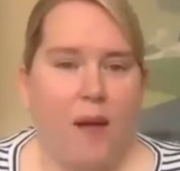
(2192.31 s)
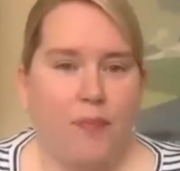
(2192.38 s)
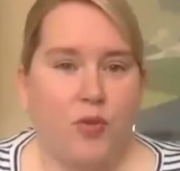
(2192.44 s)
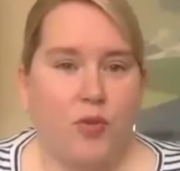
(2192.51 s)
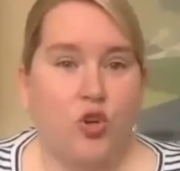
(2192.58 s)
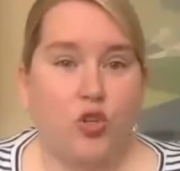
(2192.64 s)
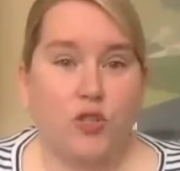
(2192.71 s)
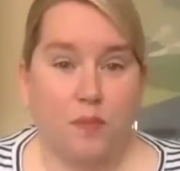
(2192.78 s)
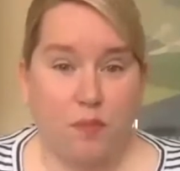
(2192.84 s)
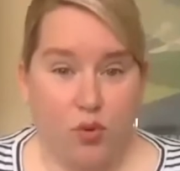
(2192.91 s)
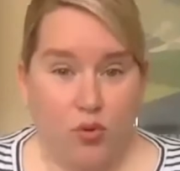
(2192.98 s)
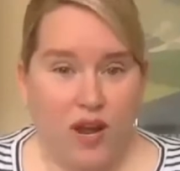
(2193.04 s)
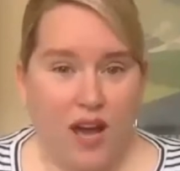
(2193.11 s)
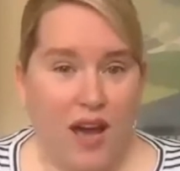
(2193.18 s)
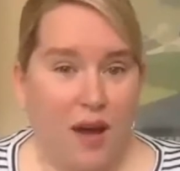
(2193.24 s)
called
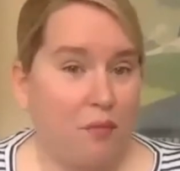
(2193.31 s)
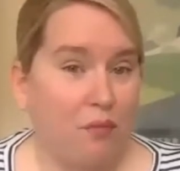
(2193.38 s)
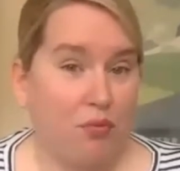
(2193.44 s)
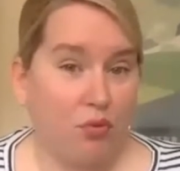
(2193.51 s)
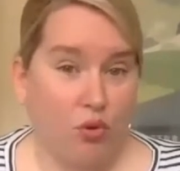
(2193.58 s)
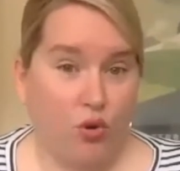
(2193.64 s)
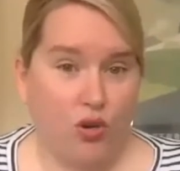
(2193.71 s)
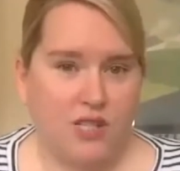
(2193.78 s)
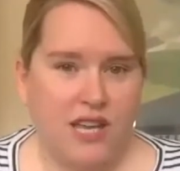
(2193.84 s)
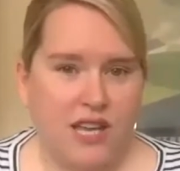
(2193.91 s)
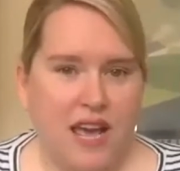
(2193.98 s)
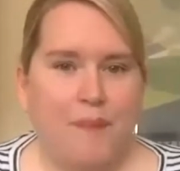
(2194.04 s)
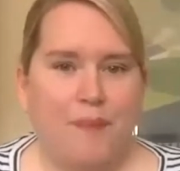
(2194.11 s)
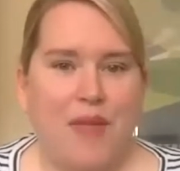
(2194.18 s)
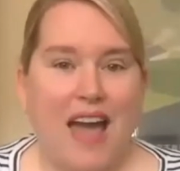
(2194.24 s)
Muna and Broad,
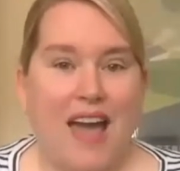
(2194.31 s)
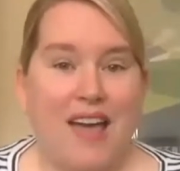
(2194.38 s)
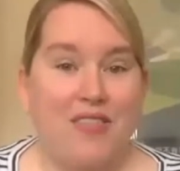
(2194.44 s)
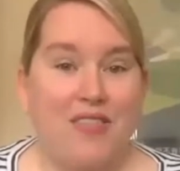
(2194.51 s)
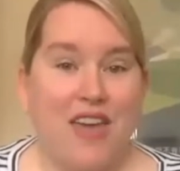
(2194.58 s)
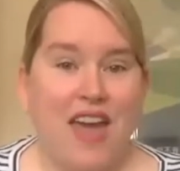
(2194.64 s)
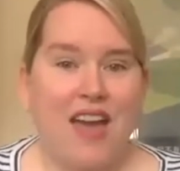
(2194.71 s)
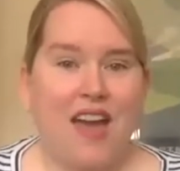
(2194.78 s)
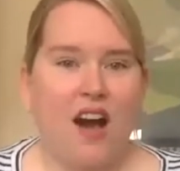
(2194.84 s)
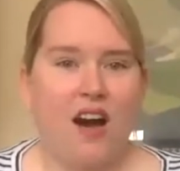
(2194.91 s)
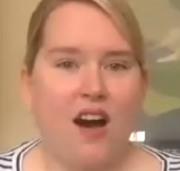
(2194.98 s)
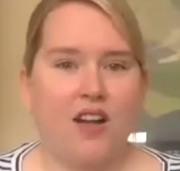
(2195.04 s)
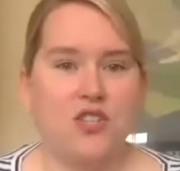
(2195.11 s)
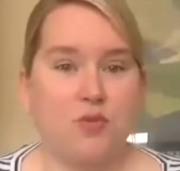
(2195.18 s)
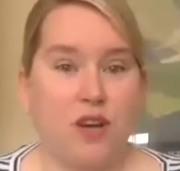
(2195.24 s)
and they
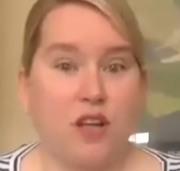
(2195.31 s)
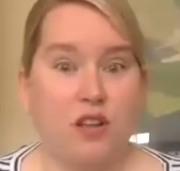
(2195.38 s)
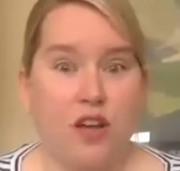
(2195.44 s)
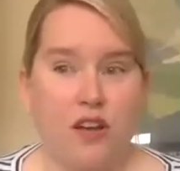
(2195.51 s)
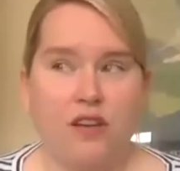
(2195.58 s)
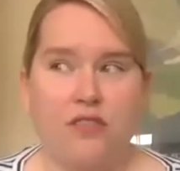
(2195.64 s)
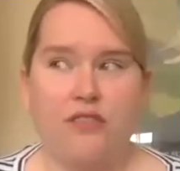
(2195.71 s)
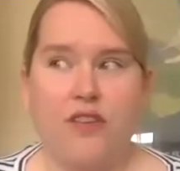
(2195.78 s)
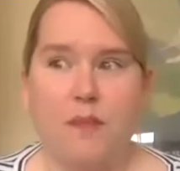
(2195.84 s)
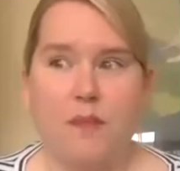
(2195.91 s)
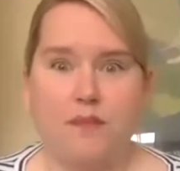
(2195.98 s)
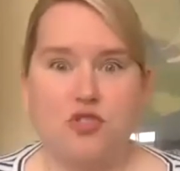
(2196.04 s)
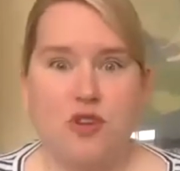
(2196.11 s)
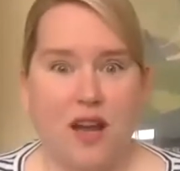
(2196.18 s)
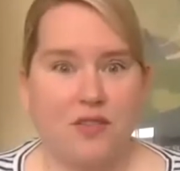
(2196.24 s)
are doing a lot of
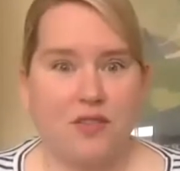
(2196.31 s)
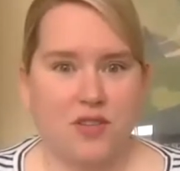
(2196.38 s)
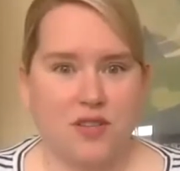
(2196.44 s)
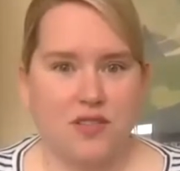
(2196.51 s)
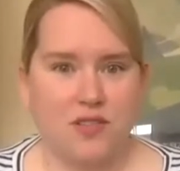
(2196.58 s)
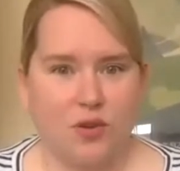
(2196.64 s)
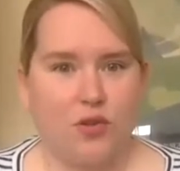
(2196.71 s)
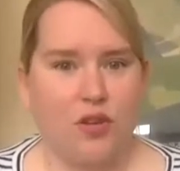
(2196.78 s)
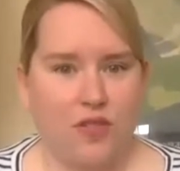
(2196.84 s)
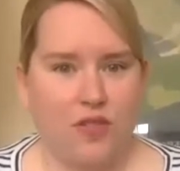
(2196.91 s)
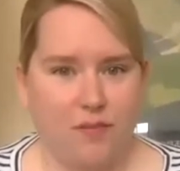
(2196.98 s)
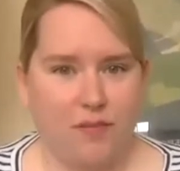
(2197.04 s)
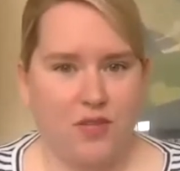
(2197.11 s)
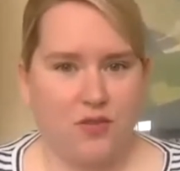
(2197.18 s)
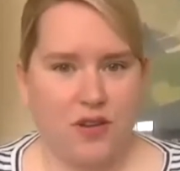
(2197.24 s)
trousers, although they
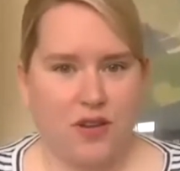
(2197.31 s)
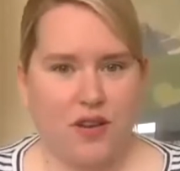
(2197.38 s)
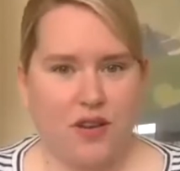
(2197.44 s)
do